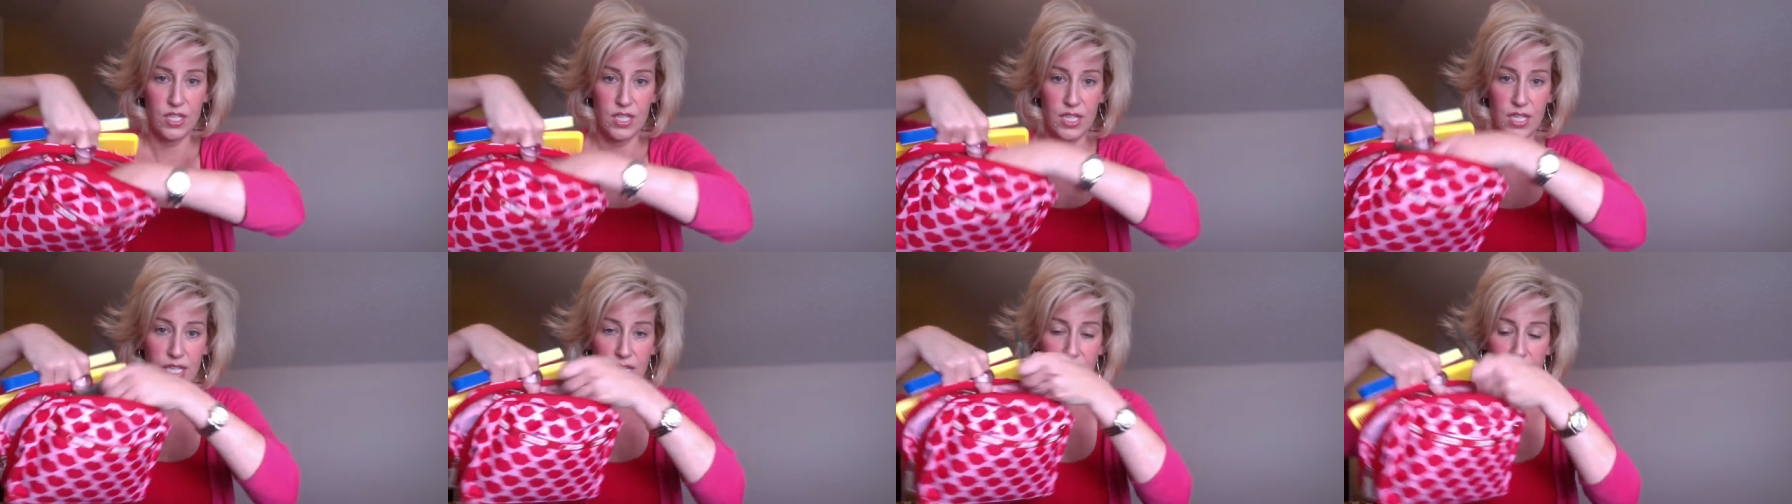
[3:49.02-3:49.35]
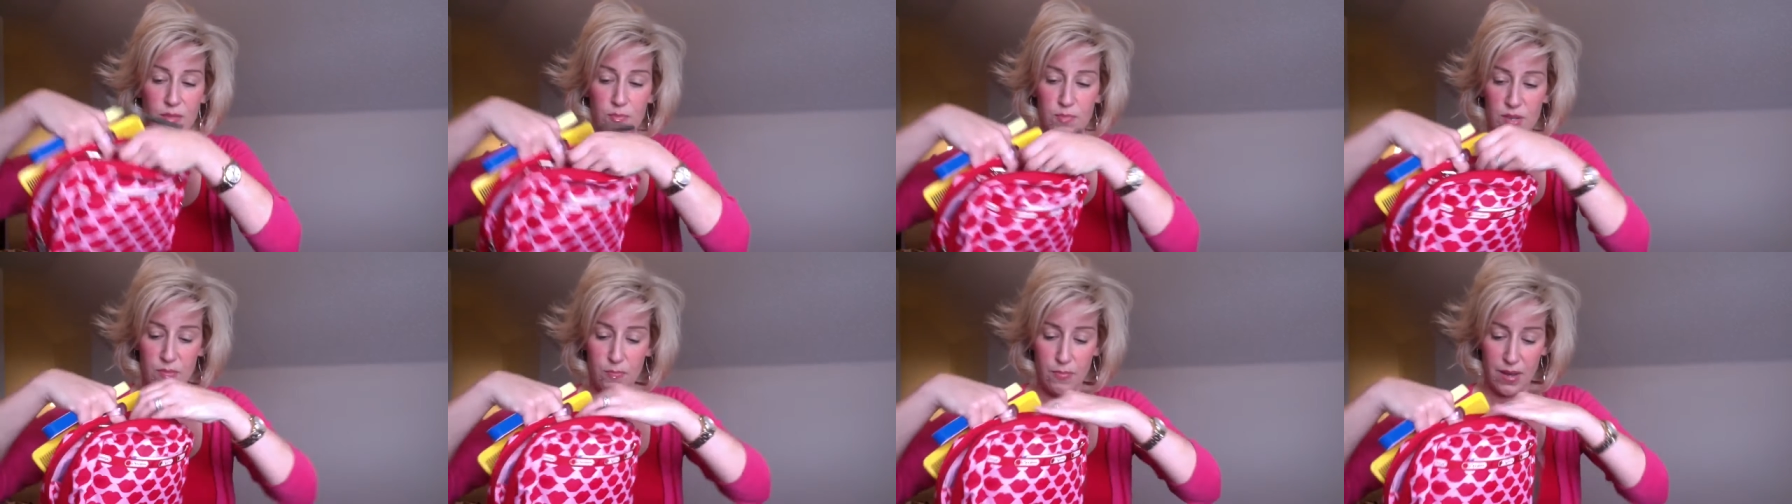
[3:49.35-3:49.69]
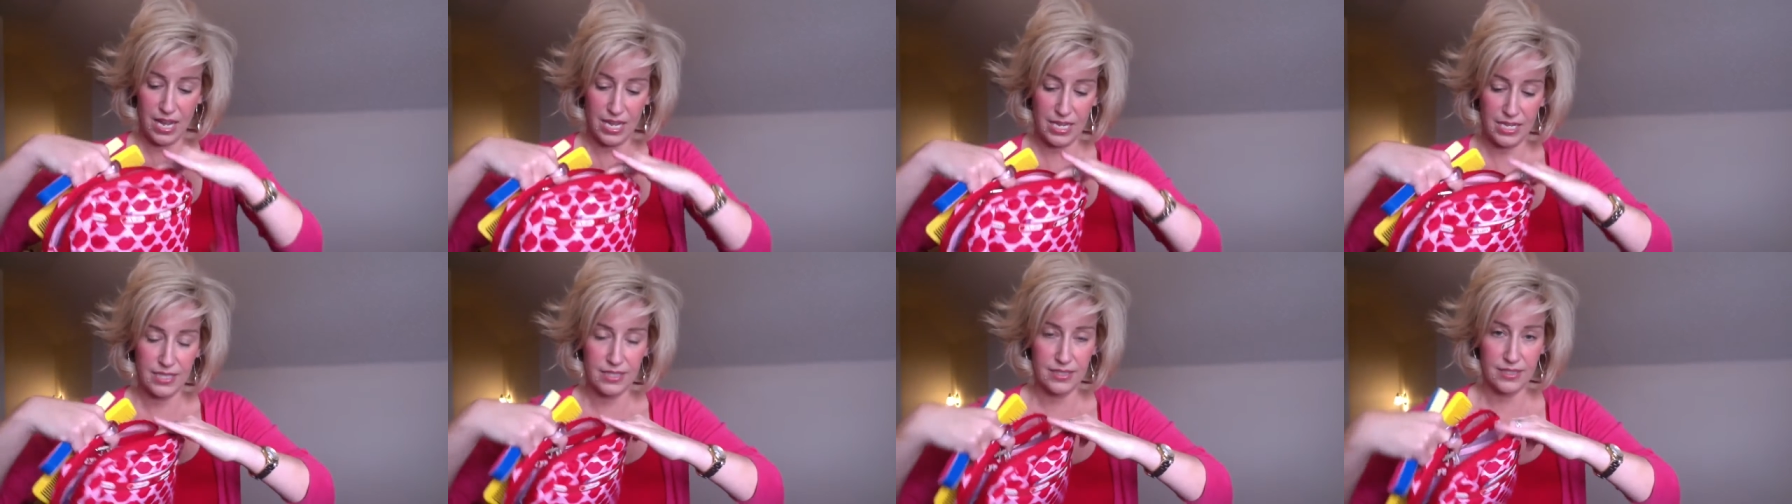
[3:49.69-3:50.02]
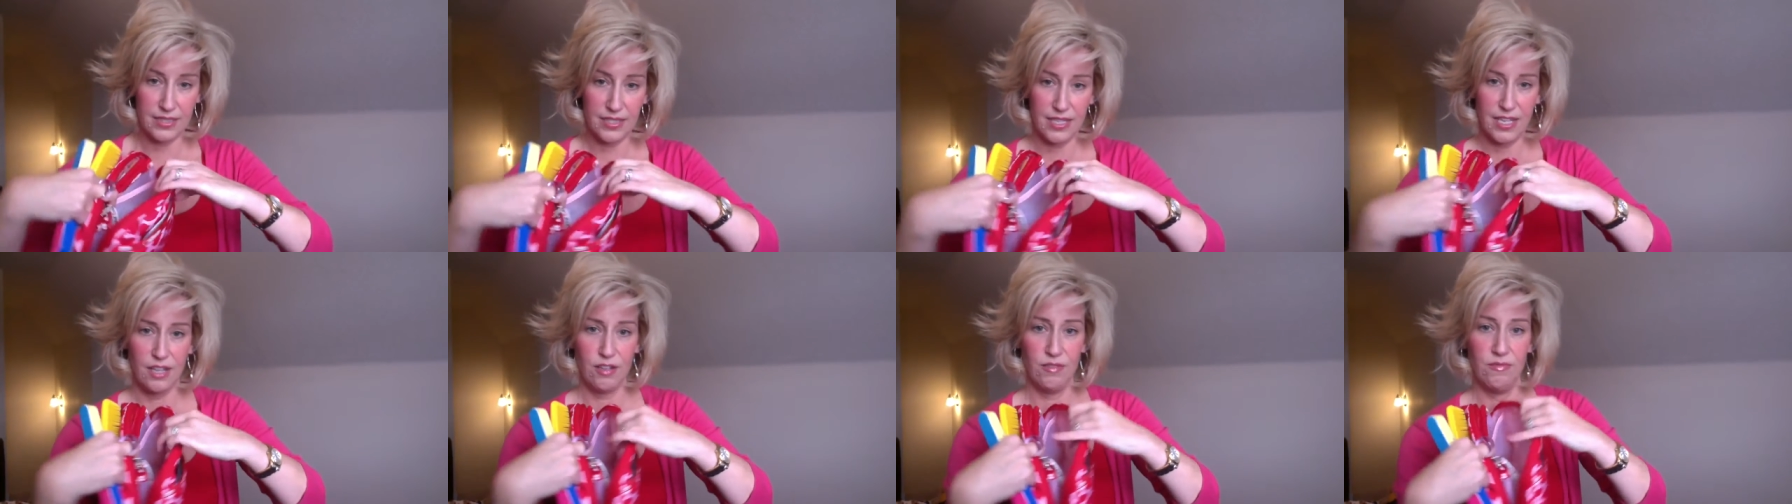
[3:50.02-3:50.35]
it can be by
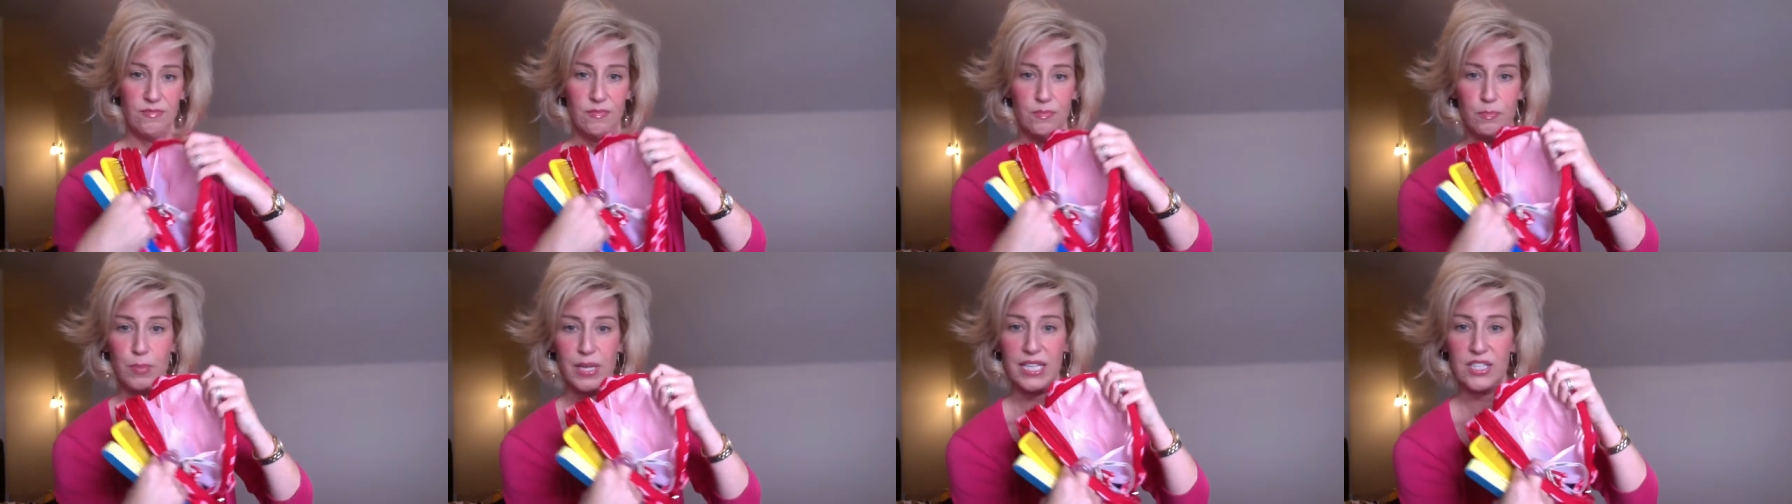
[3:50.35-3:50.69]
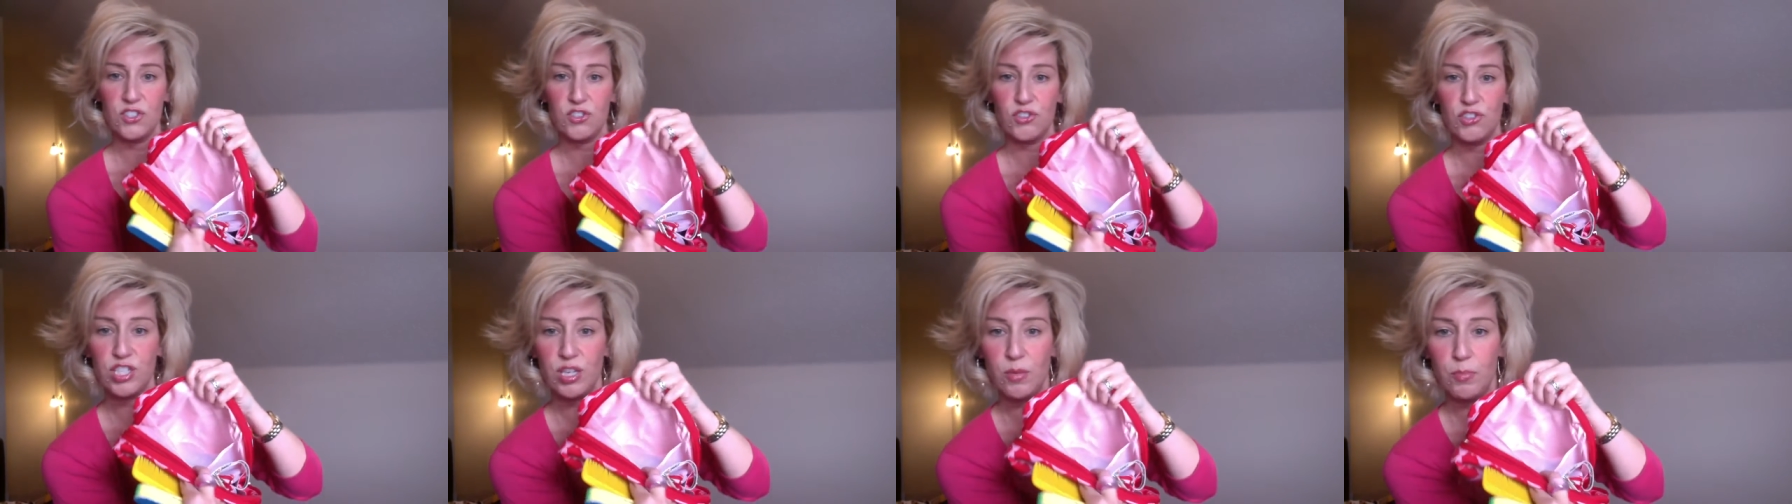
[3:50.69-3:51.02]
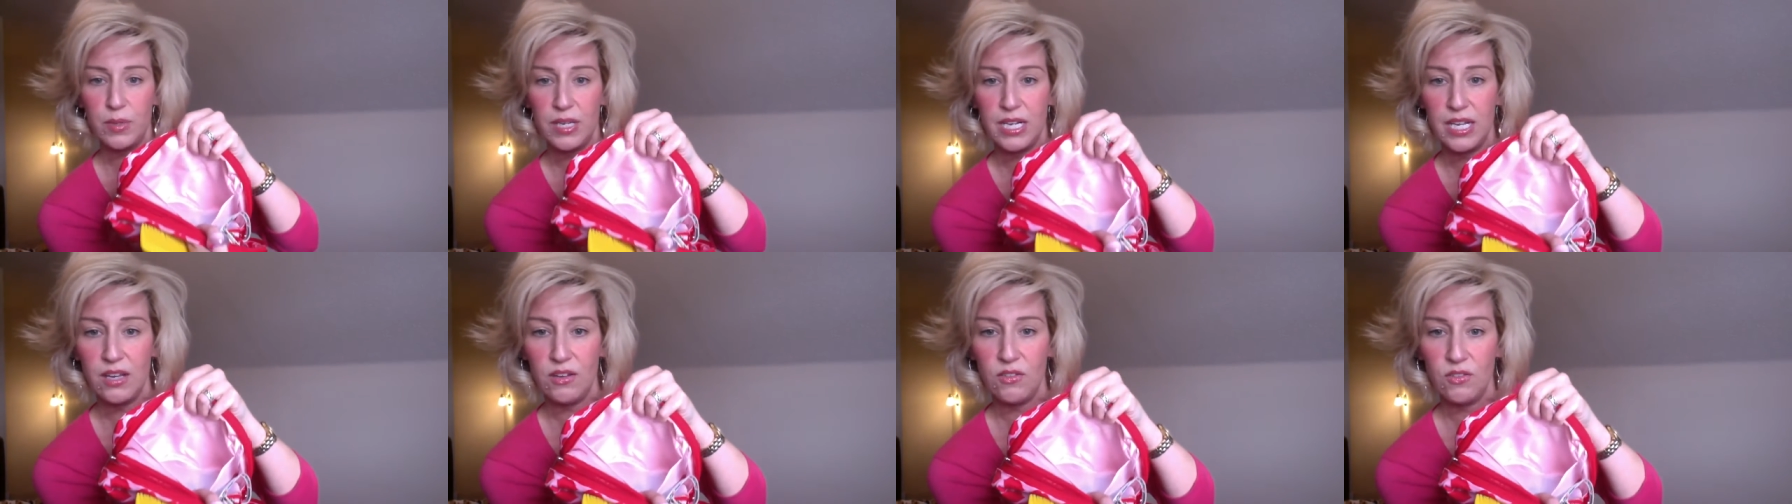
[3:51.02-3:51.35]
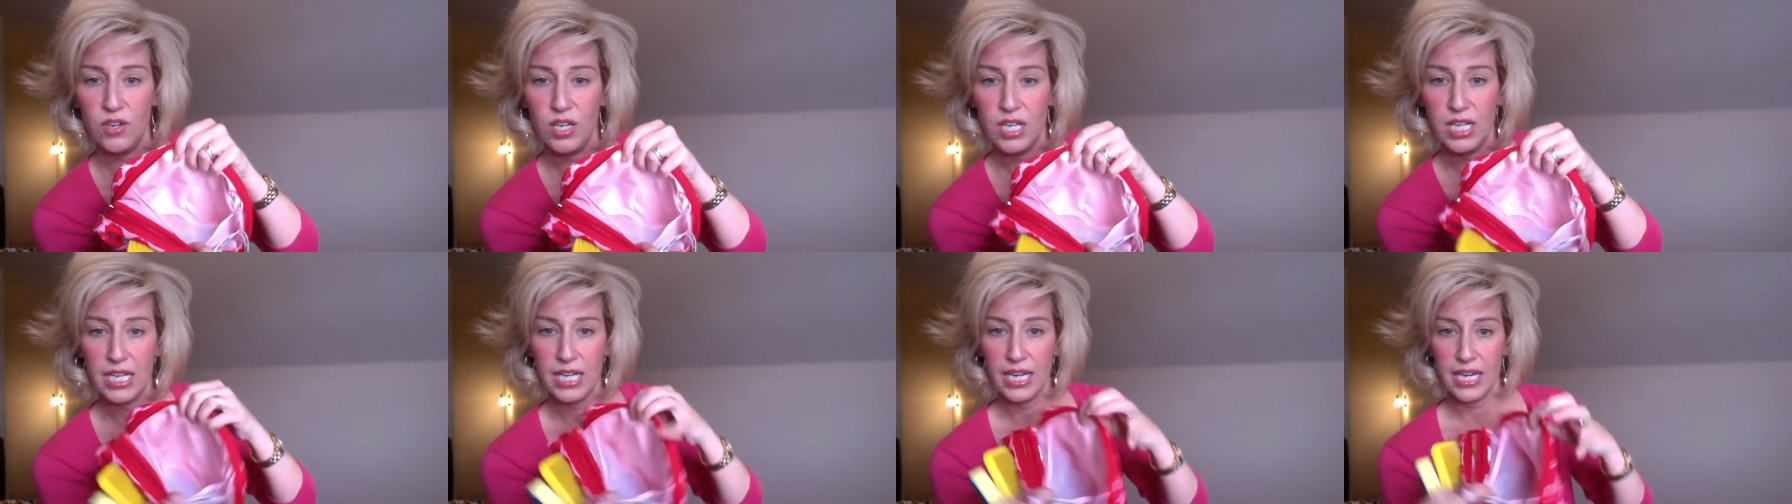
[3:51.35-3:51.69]
itself. Pins are jumping out.
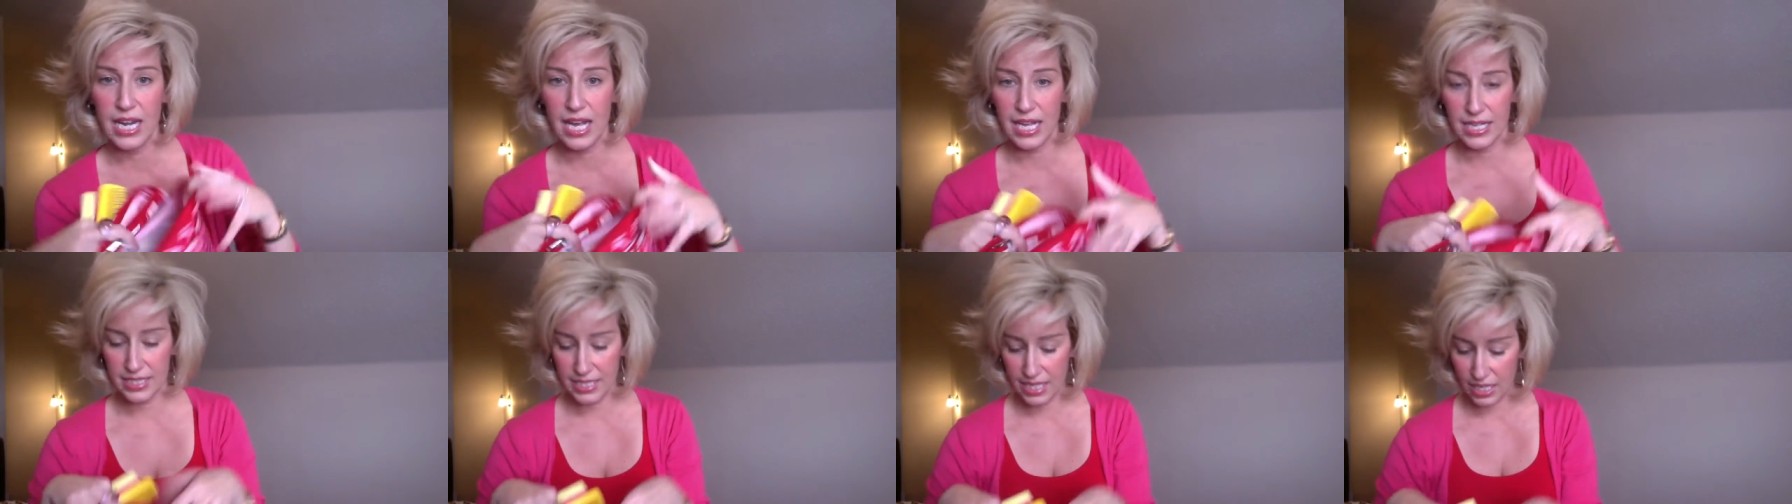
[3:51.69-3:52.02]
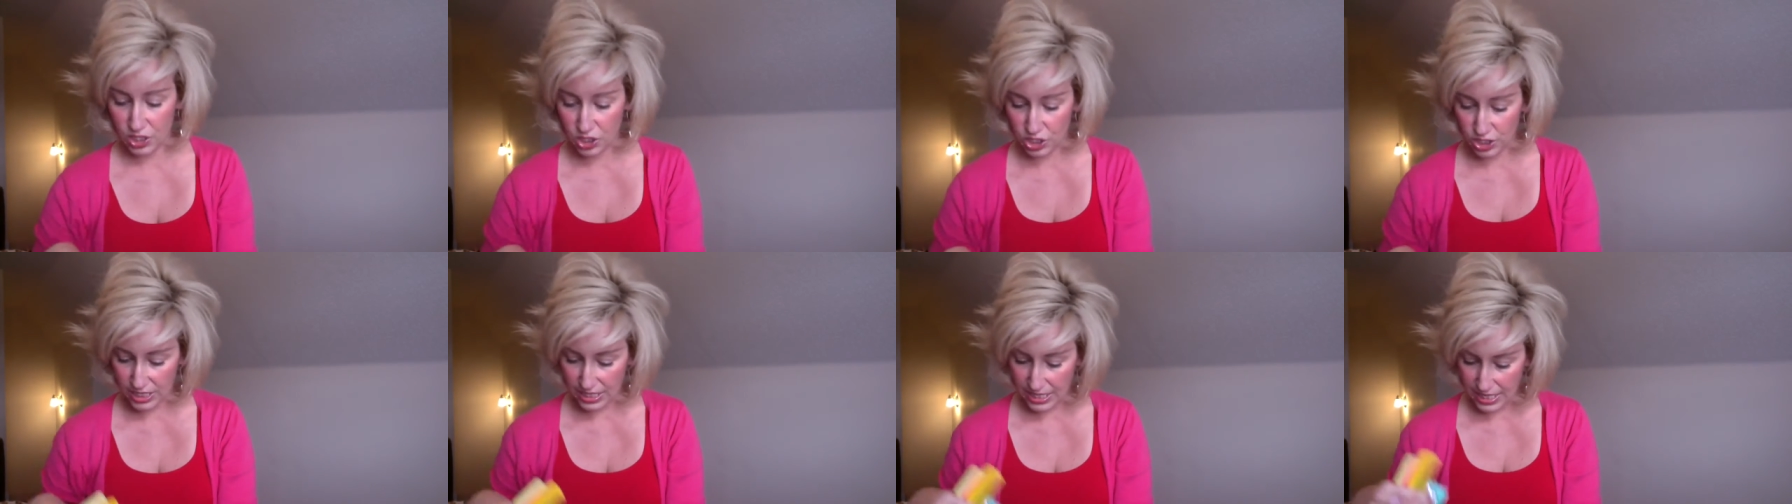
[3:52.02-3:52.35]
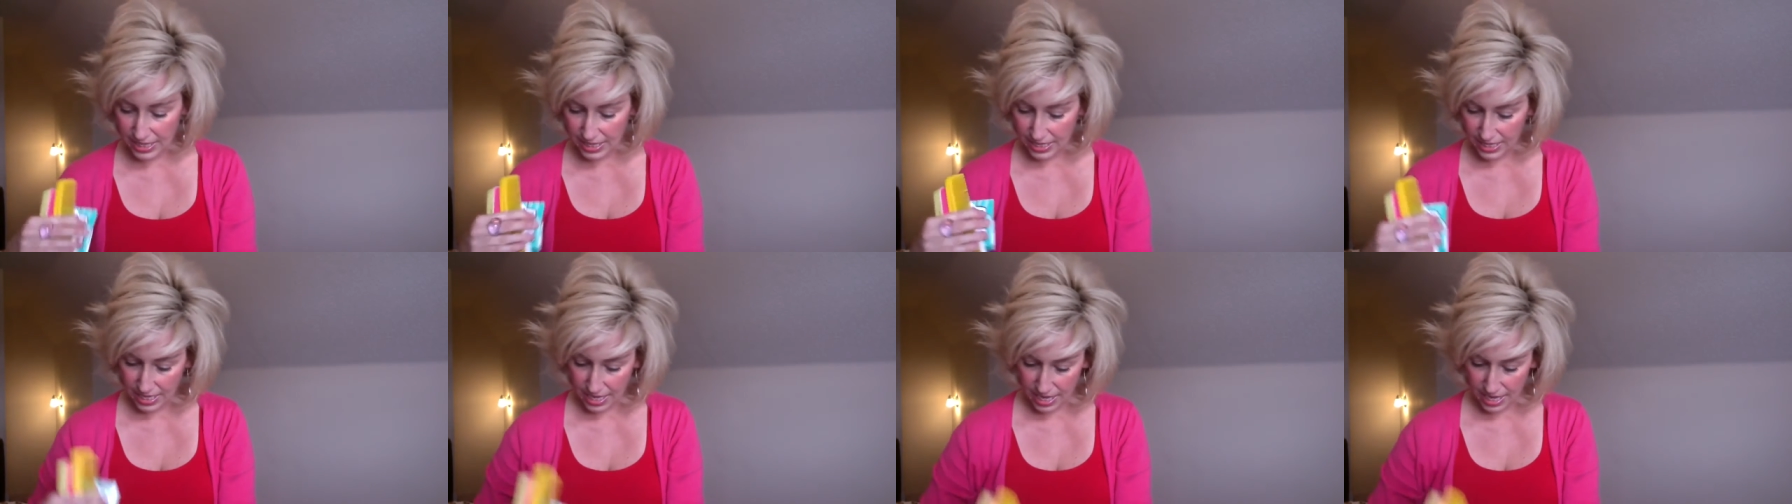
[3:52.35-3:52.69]
Not touching anything